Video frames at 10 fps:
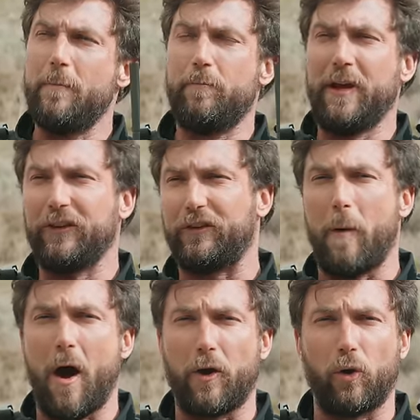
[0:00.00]
being
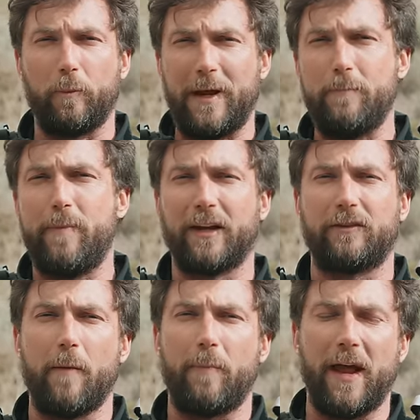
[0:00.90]
spotted or being picked
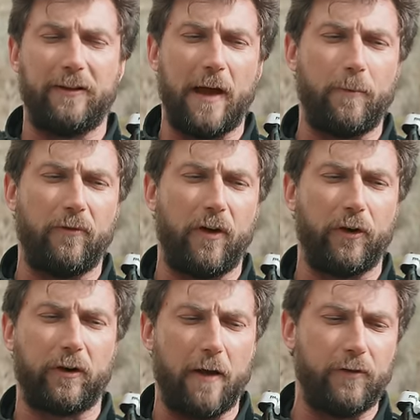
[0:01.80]
up by any type of
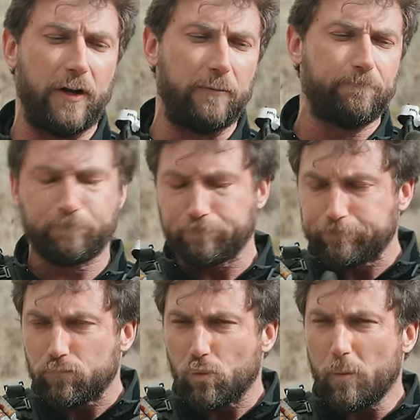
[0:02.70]
other Covenant
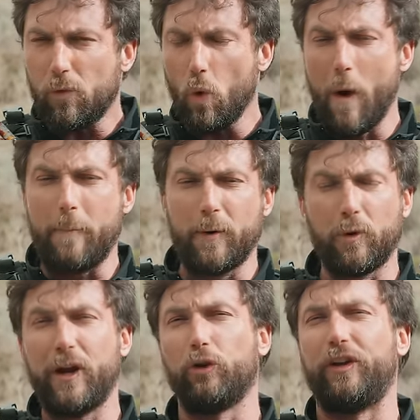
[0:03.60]

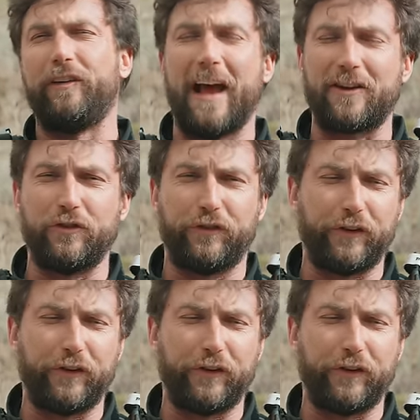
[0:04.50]
weaponry or detection